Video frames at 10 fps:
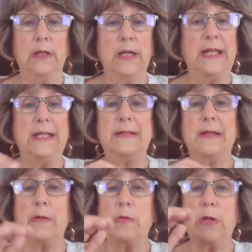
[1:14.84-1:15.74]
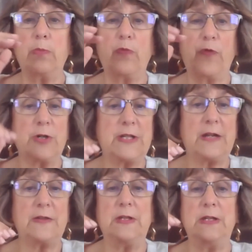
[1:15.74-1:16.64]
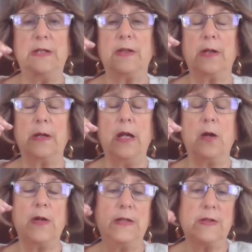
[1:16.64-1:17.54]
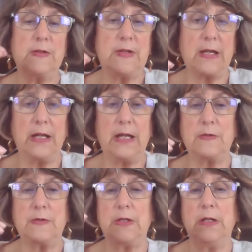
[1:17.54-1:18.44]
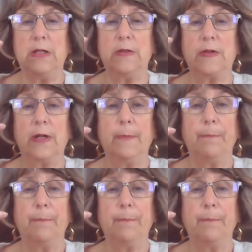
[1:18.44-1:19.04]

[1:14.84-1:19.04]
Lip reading: It is first house is Aries, second house is